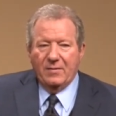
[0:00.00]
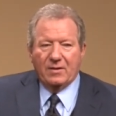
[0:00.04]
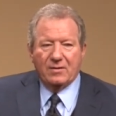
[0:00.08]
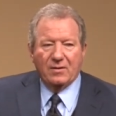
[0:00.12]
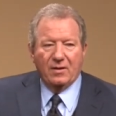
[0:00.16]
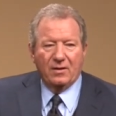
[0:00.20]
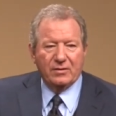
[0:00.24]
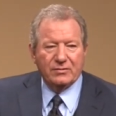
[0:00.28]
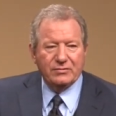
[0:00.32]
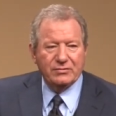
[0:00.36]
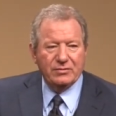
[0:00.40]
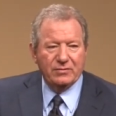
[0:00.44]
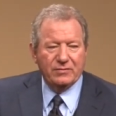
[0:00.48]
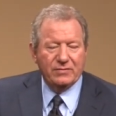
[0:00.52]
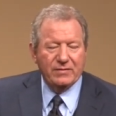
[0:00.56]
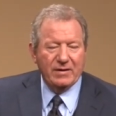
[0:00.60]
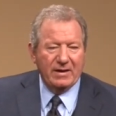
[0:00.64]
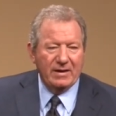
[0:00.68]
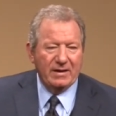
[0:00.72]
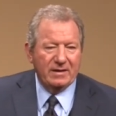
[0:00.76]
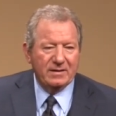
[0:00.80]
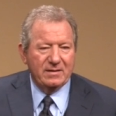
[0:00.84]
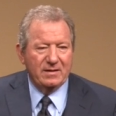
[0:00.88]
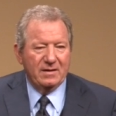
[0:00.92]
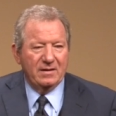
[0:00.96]
because you
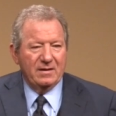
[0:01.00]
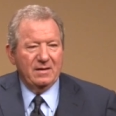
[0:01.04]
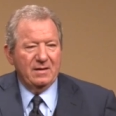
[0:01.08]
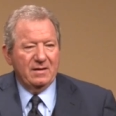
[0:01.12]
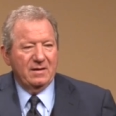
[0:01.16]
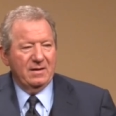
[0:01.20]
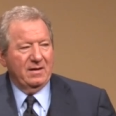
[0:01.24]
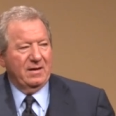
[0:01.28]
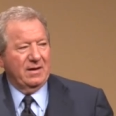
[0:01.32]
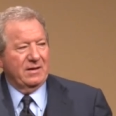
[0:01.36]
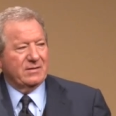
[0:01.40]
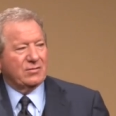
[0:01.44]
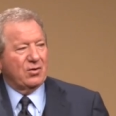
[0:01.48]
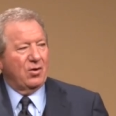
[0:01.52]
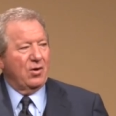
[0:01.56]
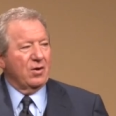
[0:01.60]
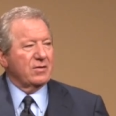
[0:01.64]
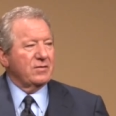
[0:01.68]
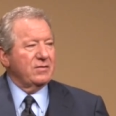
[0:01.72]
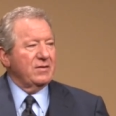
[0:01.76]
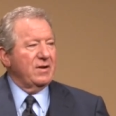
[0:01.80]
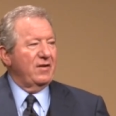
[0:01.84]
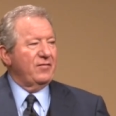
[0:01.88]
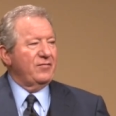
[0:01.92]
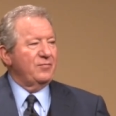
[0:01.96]
think it's
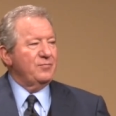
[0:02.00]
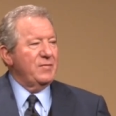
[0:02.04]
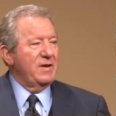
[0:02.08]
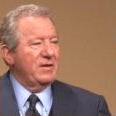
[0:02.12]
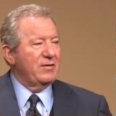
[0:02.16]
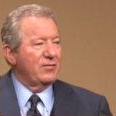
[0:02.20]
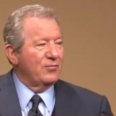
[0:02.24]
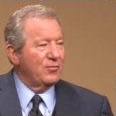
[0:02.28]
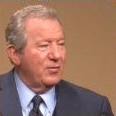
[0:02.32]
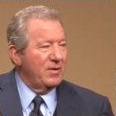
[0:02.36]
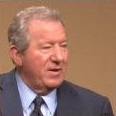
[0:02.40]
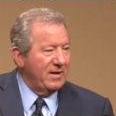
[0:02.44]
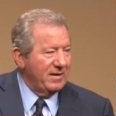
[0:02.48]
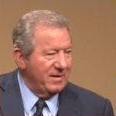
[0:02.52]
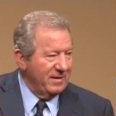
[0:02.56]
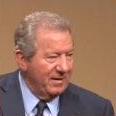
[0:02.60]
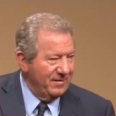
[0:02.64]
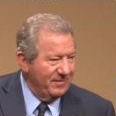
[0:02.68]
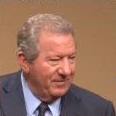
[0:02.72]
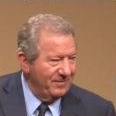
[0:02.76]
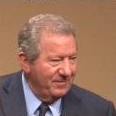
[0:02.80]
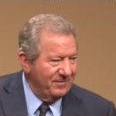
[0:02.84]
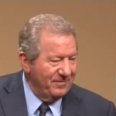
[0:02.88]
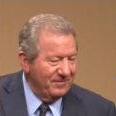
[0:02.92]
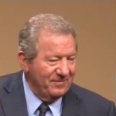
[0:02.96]
hard enough for me to read
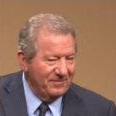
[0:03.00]
it.